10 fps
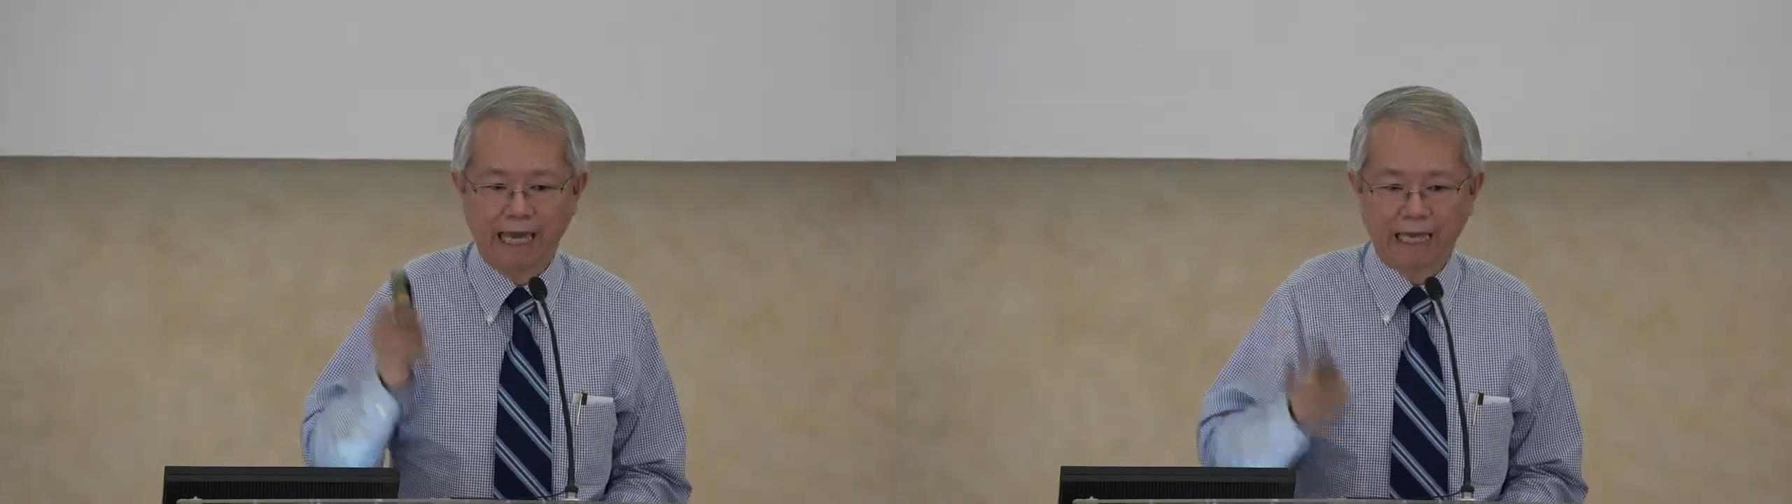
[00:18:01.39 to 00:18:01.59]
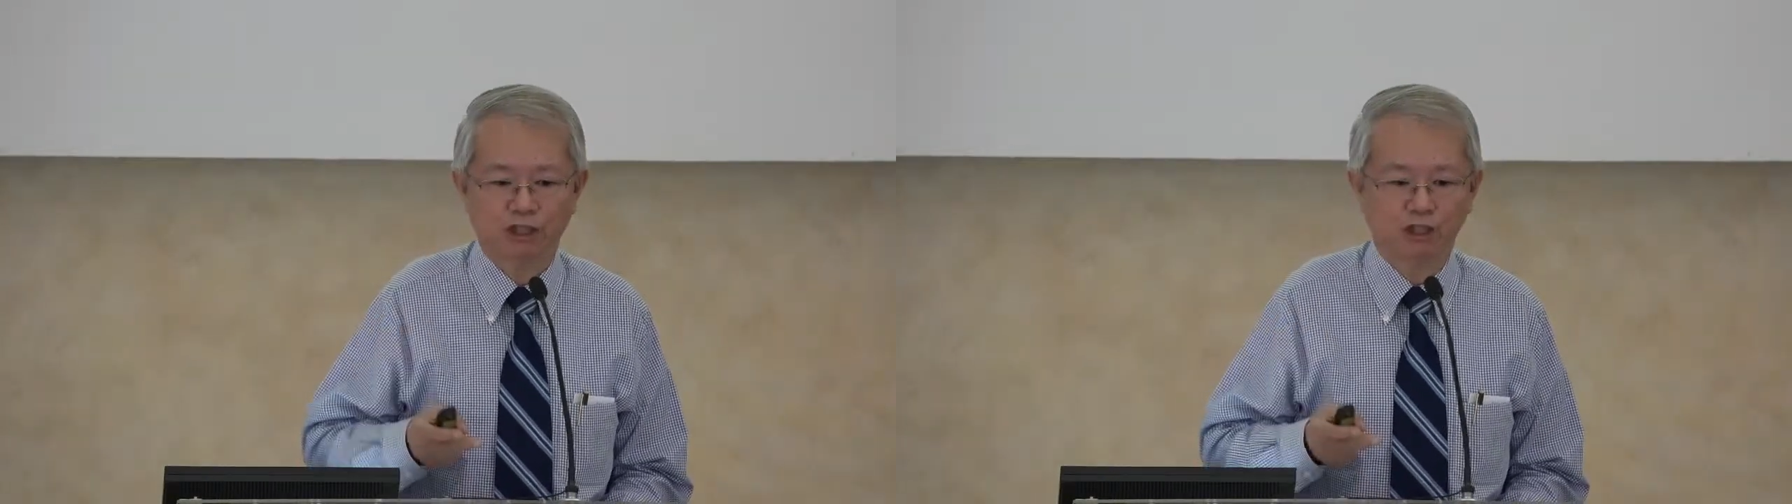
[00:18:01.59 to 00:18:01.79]

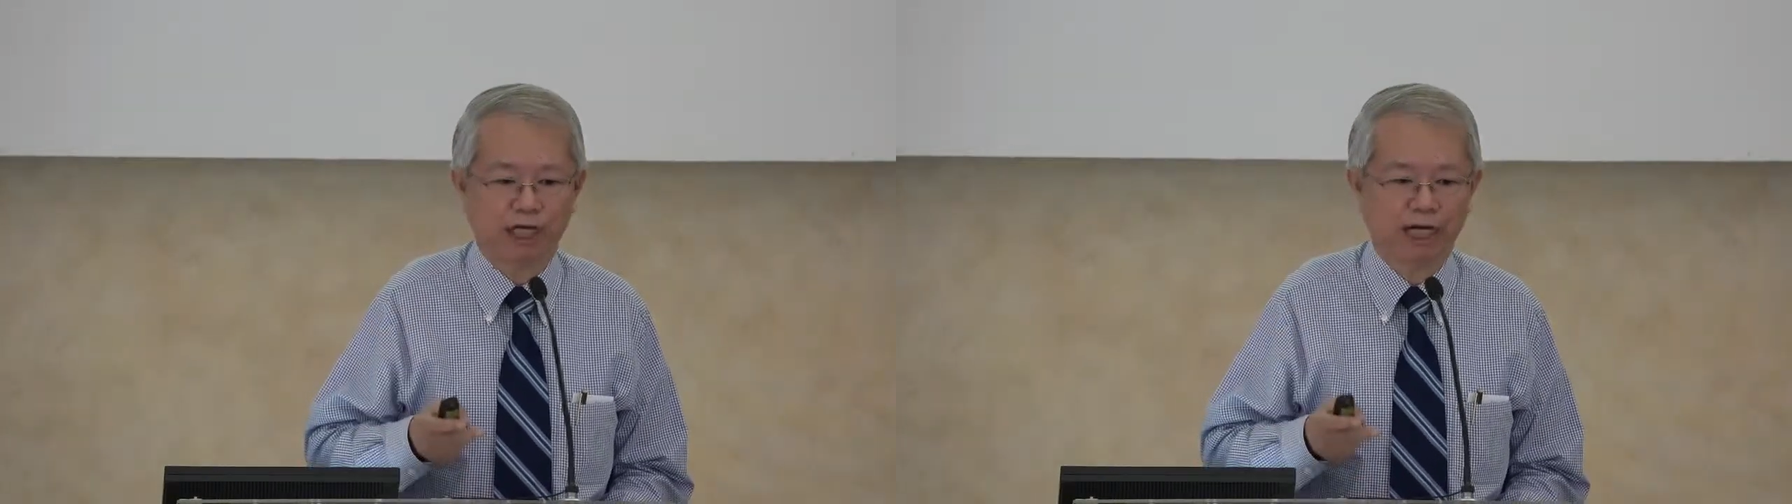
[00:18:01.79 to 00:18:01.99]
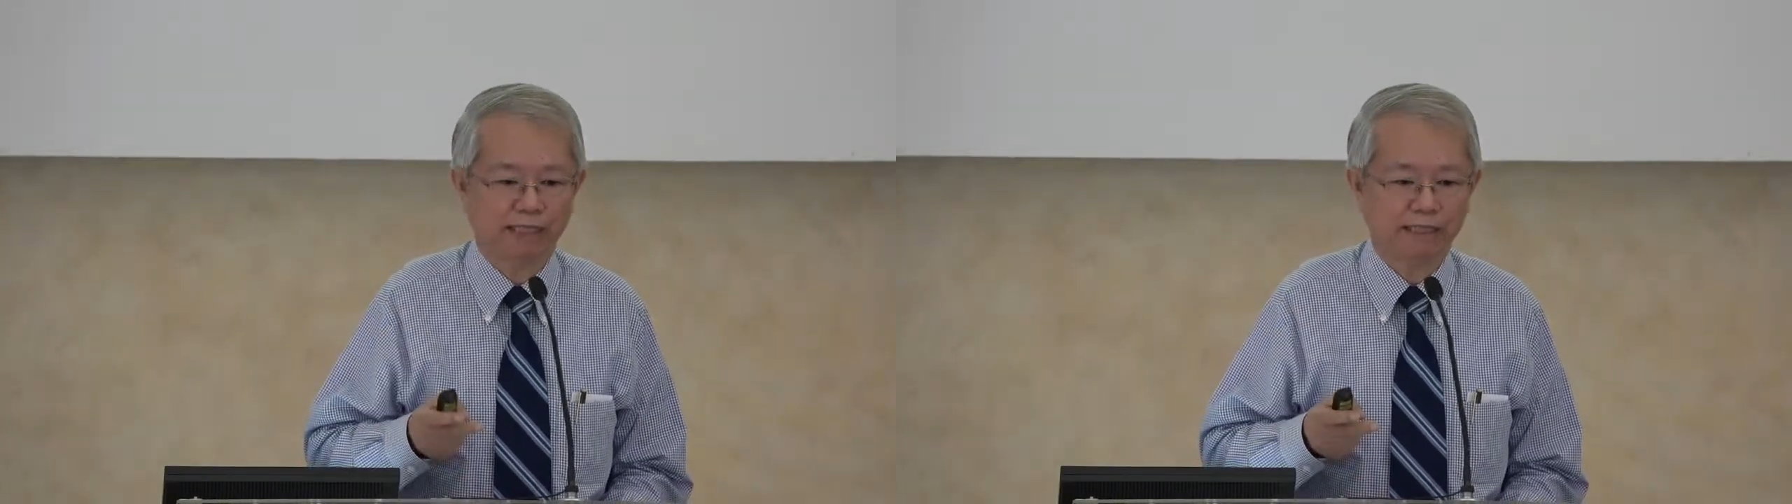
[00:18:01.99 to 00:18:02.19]

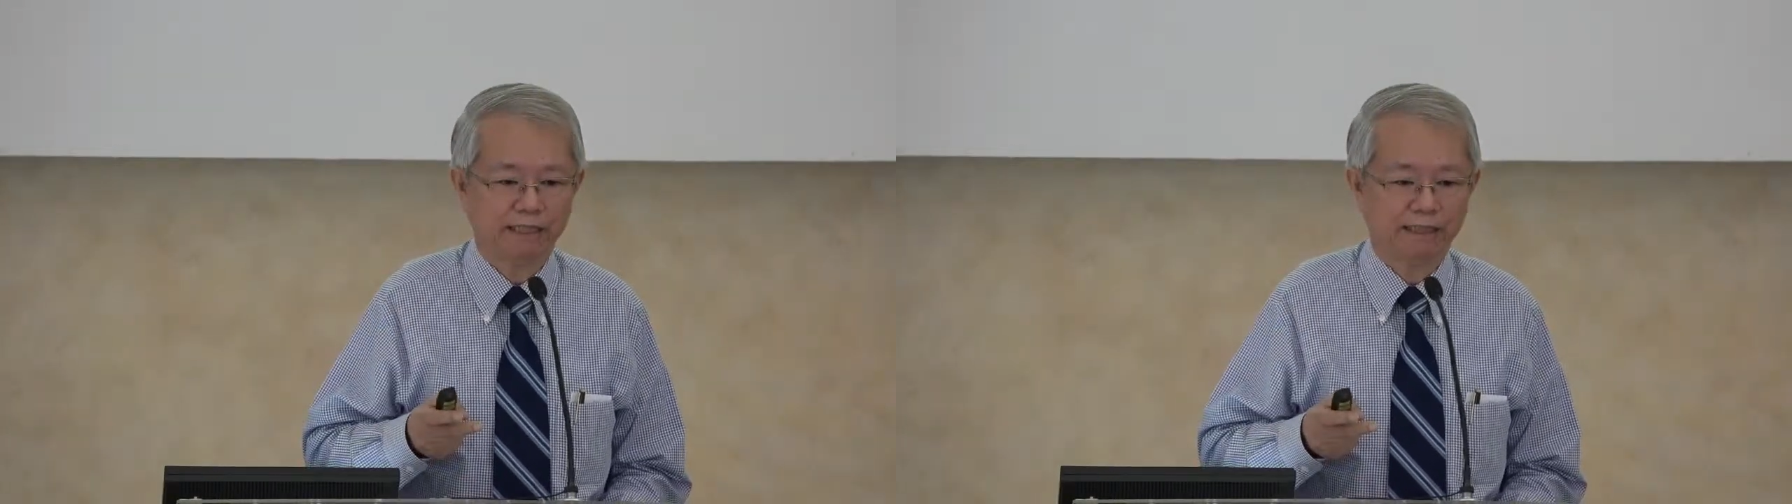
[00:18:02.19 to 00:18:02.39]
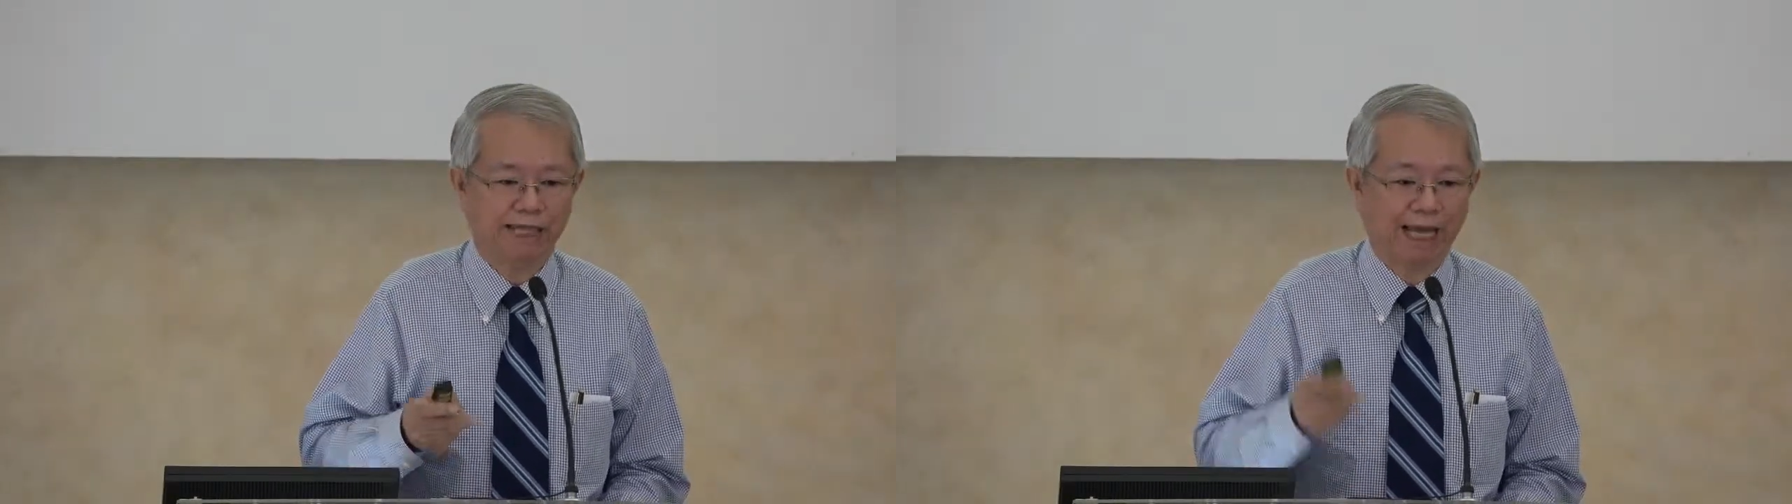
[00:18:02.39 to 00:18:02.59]
Angeline,
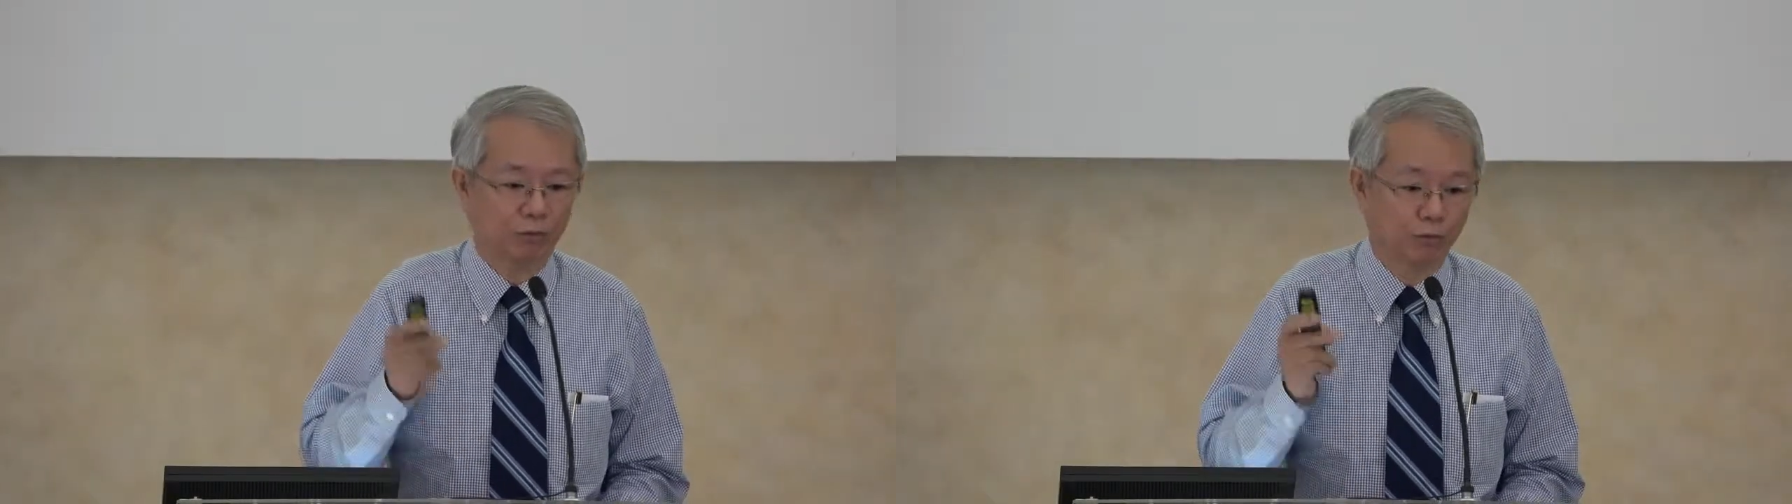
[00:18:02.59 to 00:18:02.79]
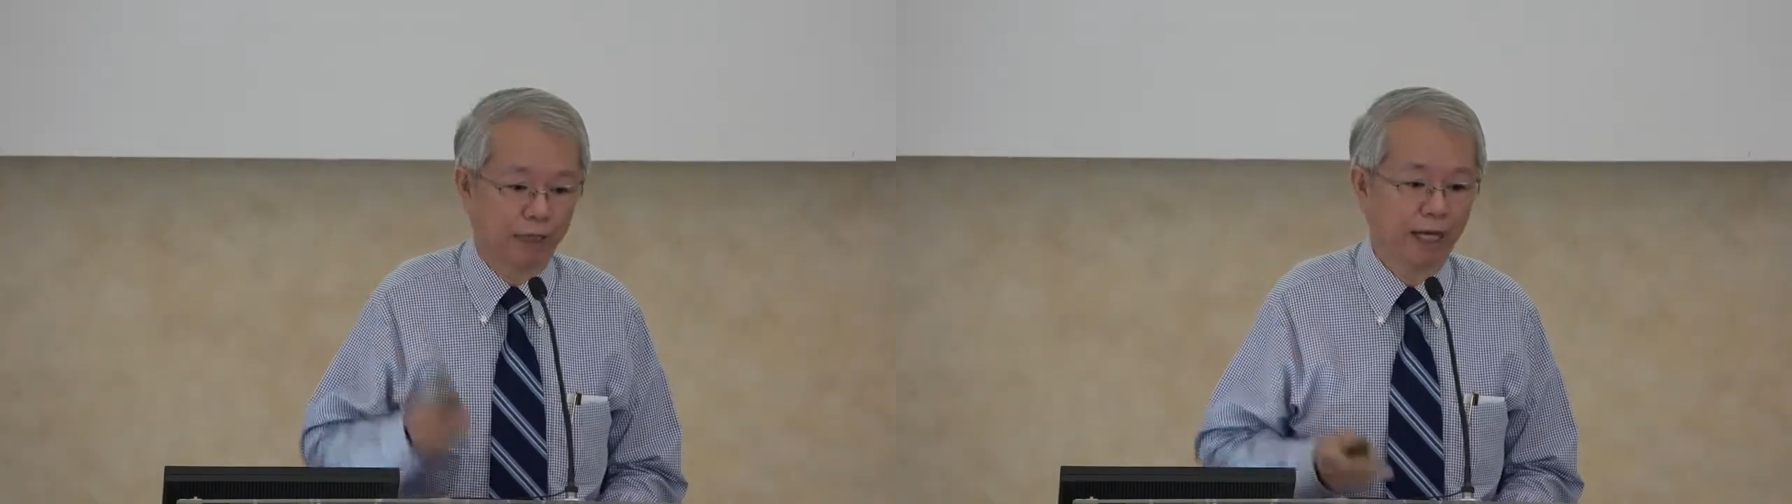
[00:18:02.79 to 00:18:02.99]

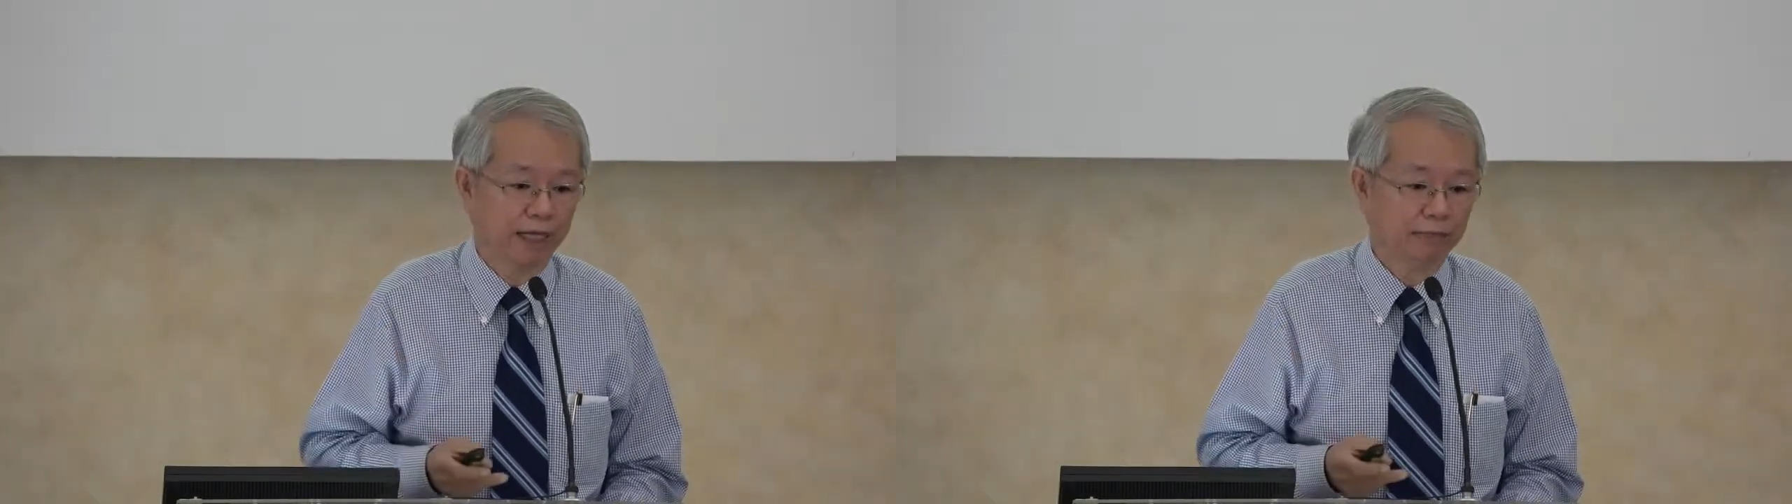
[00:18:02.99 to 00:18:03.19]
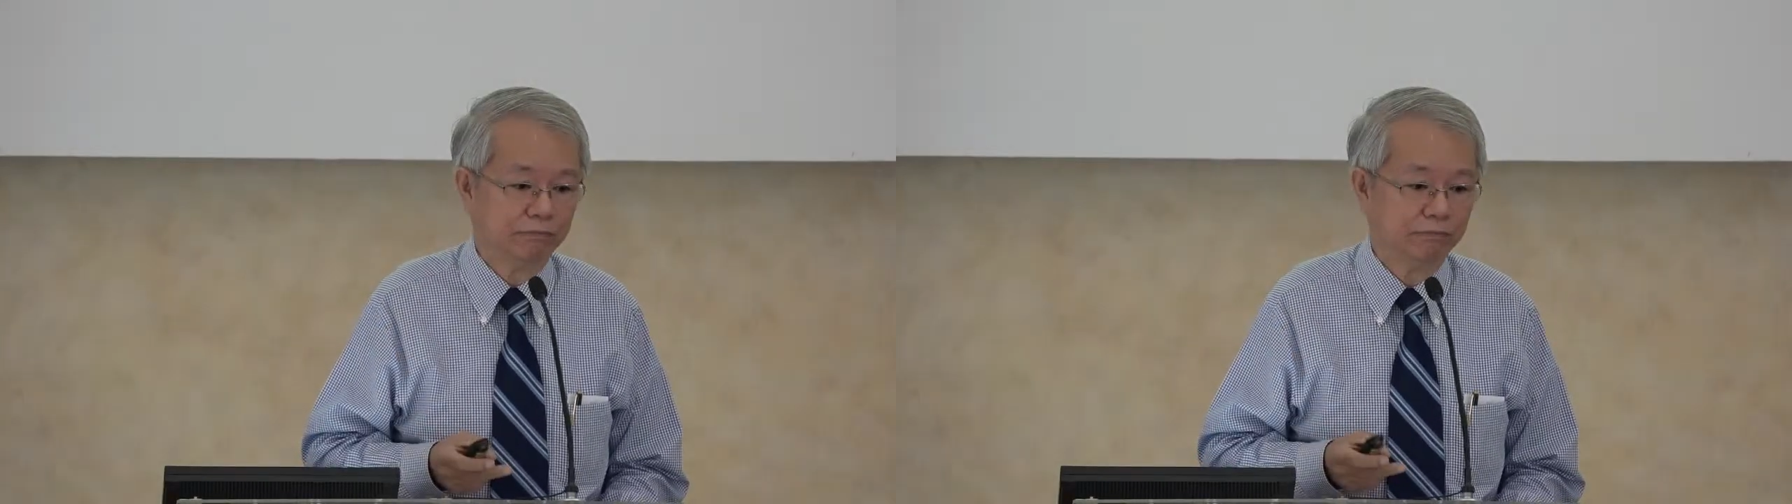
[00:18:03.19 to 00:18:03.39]
and
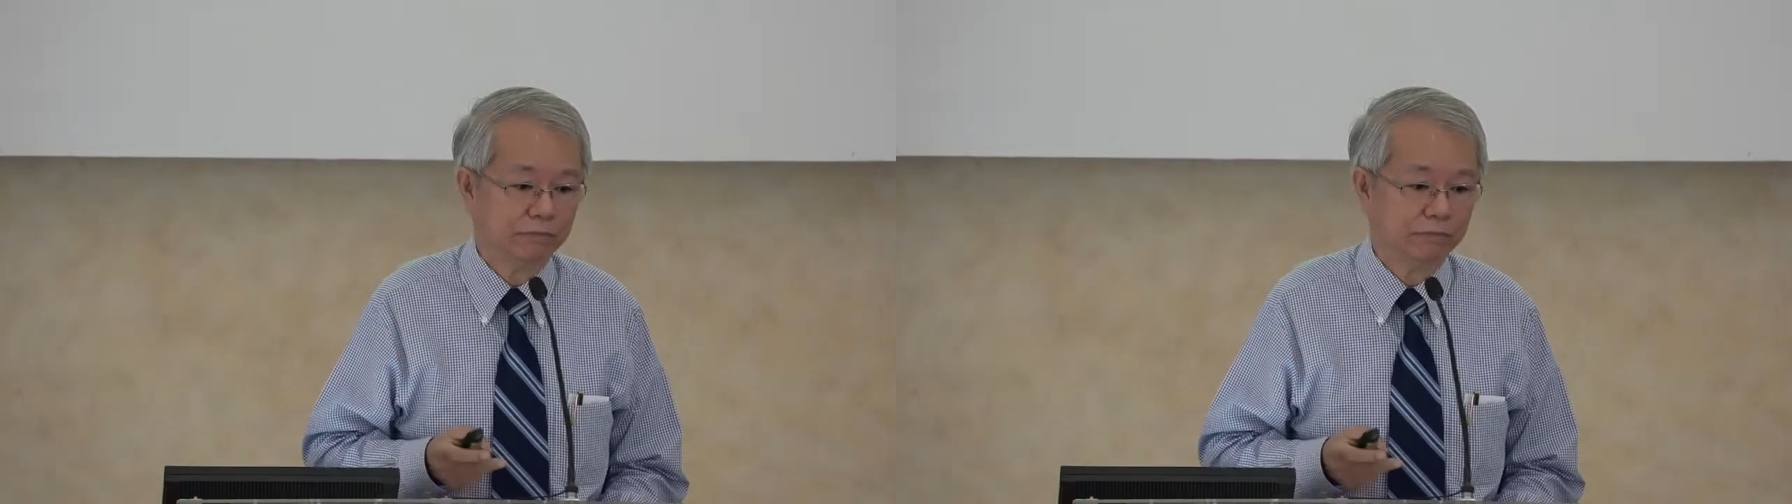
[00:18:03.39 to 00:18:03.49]
William.